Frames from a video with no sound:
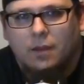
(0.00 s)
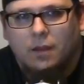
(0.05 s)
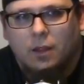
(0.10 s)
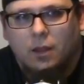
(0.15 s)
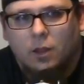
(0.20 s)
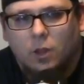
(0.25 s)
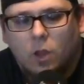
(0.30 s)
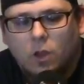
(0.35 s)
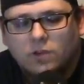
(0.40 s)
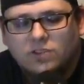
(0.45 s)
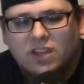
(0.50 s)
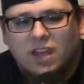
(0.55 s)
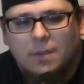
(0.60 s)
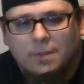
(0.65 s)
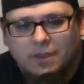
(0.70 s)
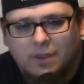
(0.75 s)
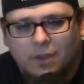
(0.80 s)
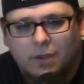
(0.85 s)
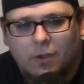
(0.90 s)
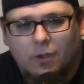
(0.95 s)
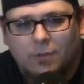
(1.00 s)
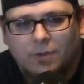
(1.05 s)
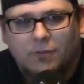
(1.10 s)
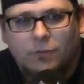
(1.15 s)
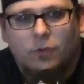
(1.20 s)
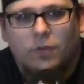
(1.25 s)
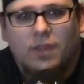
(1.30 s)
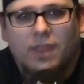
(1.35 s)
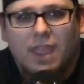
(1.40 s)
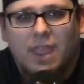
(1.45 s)
A long time ago, before
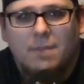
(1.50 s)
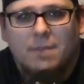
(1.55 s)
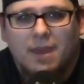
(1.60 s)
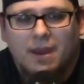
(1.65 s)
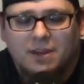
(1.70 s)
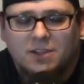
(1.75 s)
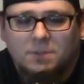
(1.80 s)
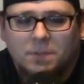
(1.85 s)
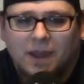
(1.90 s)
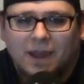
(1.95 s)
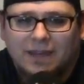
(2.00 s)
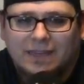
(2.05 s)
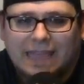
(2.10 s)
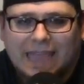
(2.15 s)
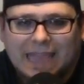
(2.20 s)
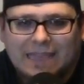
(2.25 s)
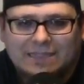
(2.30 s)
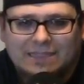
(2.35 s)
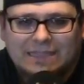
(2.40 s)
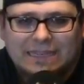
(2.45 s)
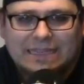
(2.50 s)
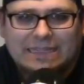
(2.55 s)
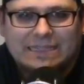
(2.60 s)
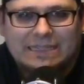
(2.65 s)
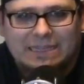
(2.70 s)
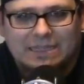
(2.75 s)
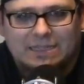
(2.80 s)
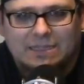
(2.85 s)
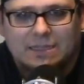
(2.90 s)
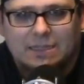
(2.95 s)
the Game Addicts Podcast
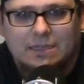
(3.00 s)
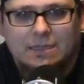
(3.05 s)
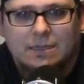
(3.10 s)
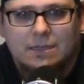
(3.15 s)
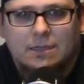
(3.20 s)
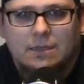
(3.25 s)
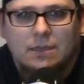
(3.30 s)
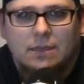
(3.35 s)
existed,